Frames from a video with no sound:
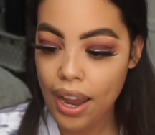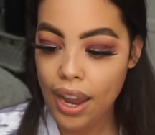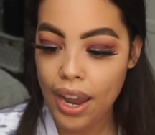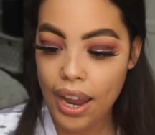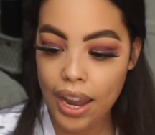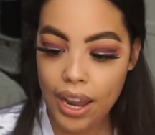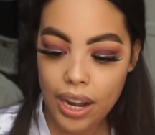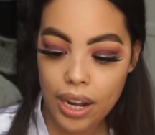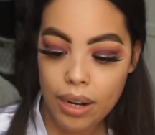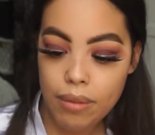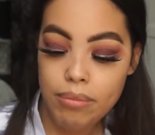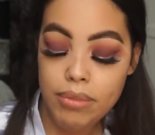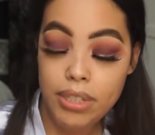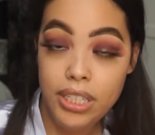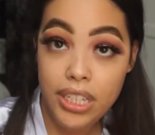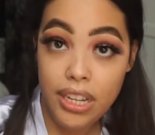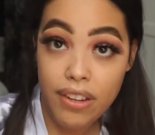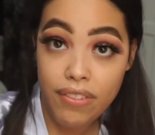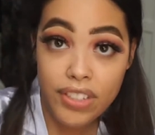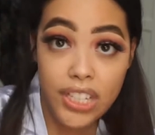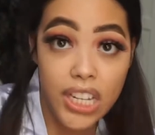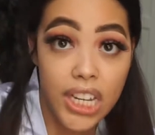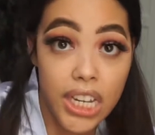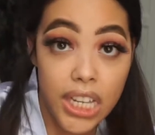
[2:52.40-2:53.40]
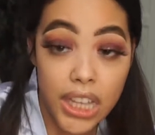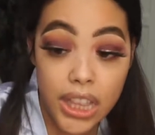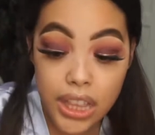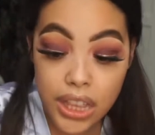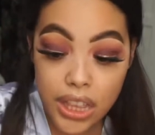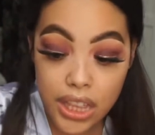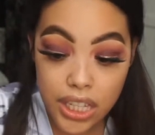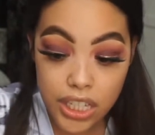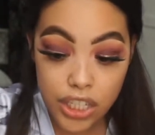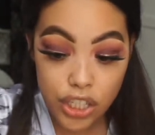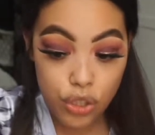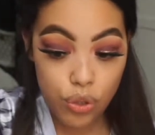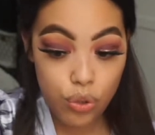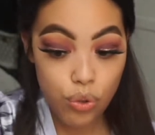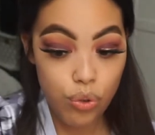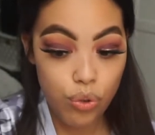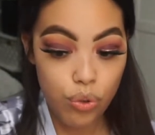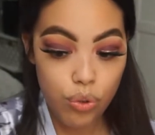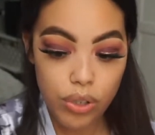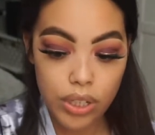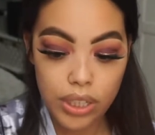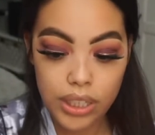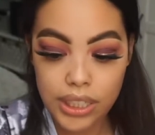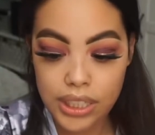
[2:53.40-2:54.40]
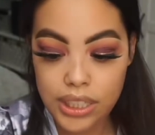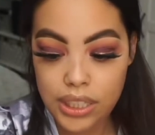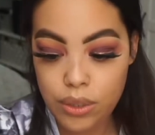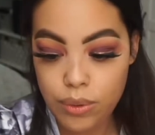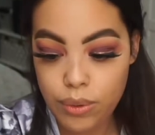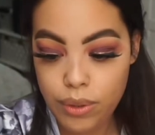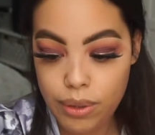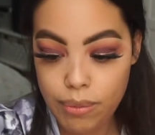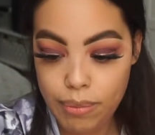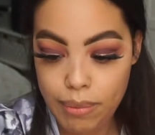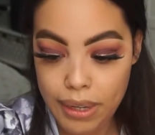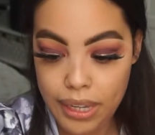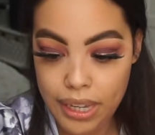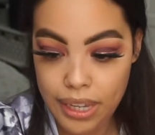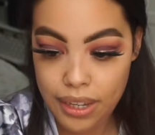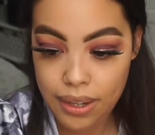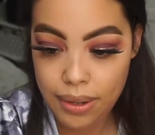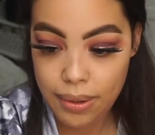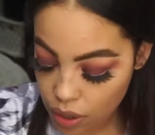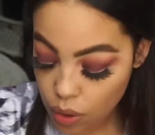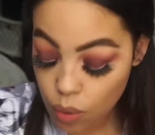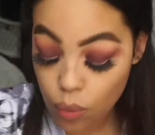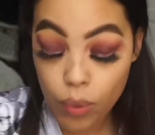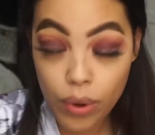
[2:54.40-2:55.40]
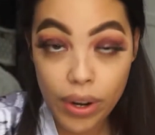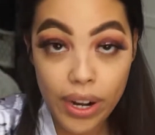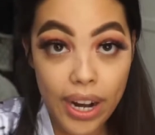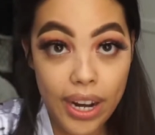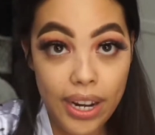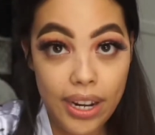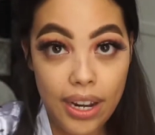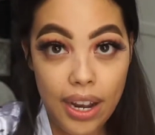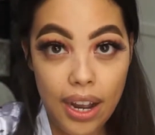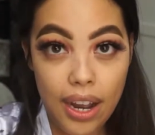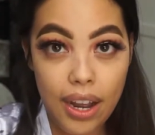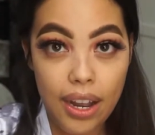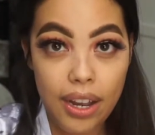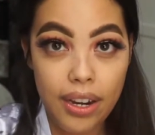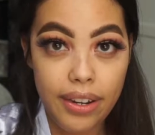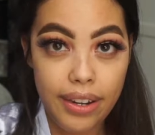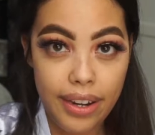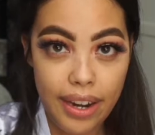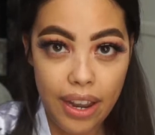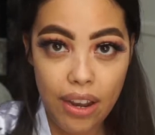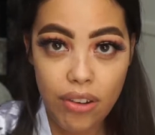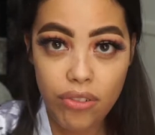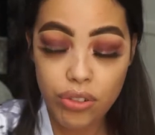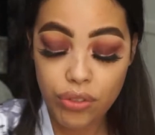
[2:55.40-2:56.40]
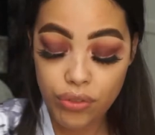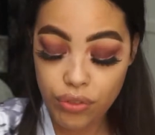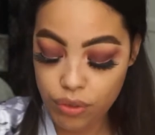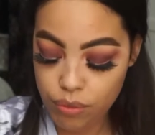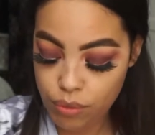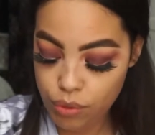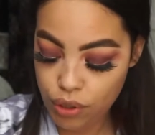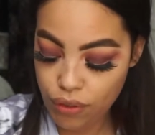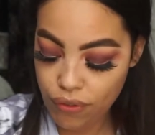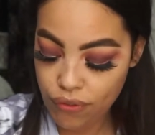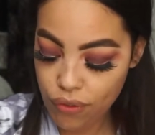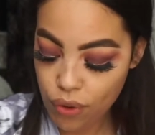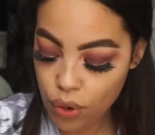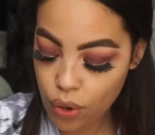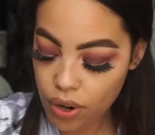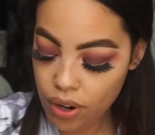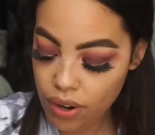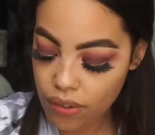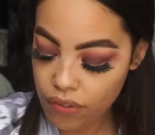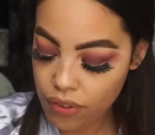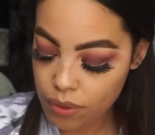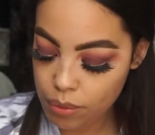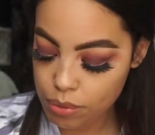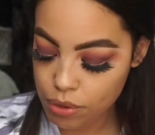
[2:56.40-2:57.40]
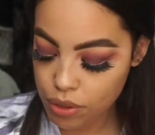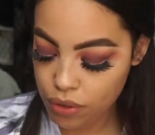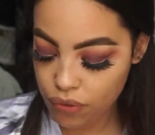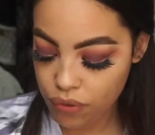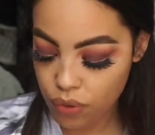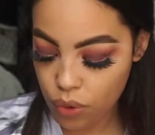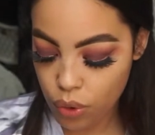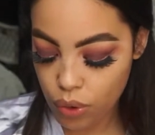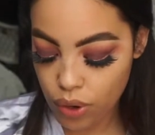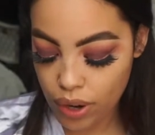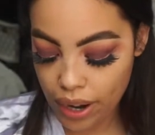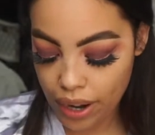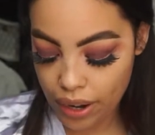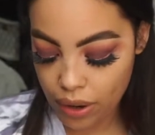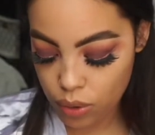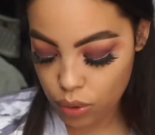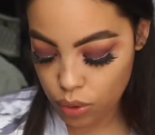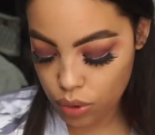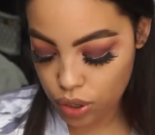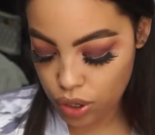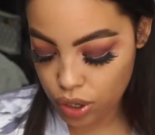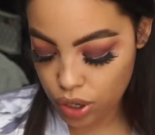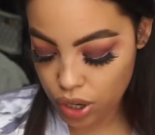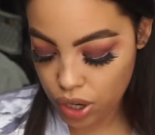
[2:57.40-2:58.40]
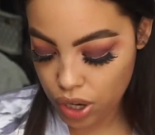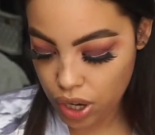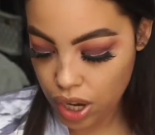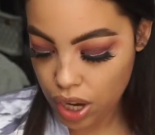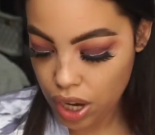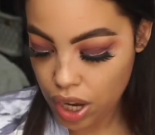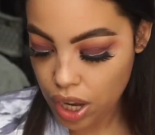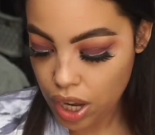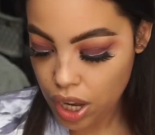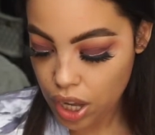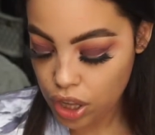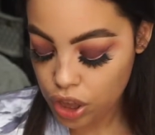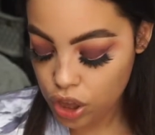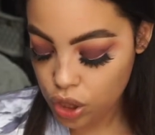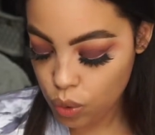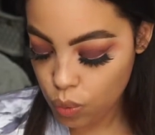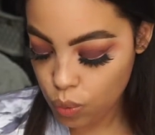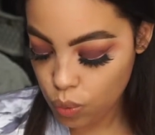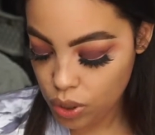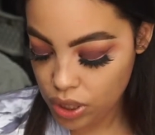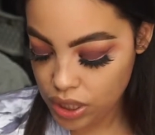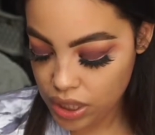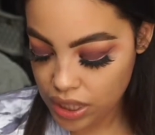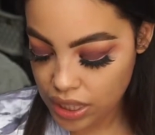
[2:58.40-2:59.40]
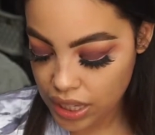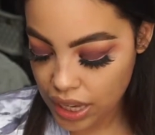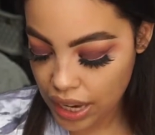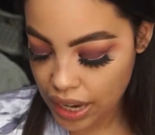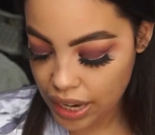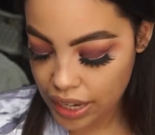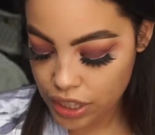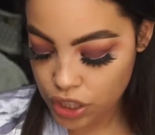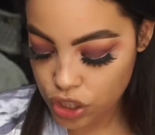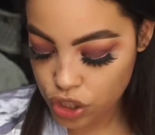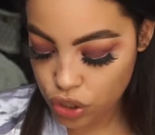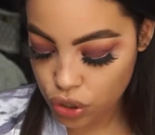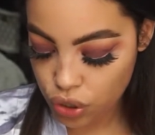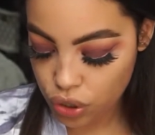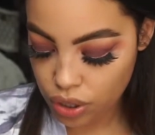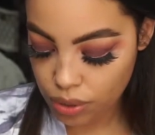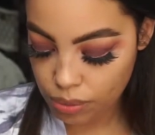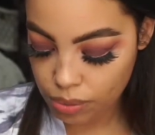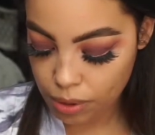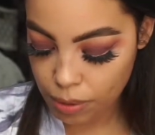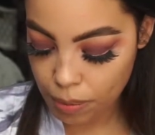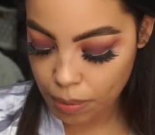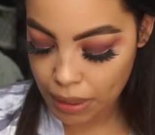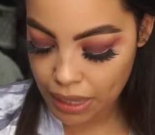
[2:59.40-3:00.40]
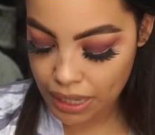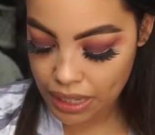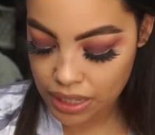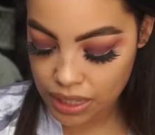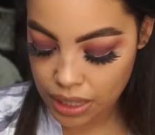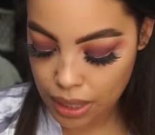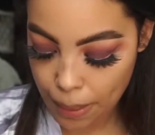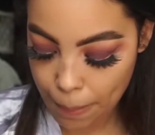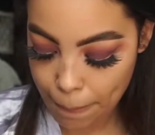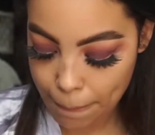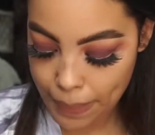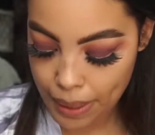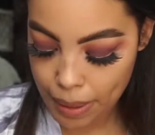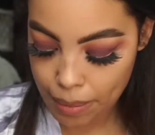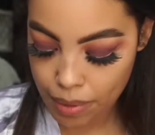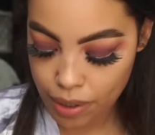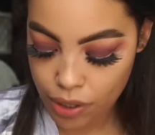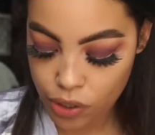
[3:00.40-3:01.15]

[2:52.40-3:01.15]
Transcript: and I'm definitely taking this to New Orleans with me. And what I got now is from Sephora. From Sephora I ordered the One Size Turn Up the Base BB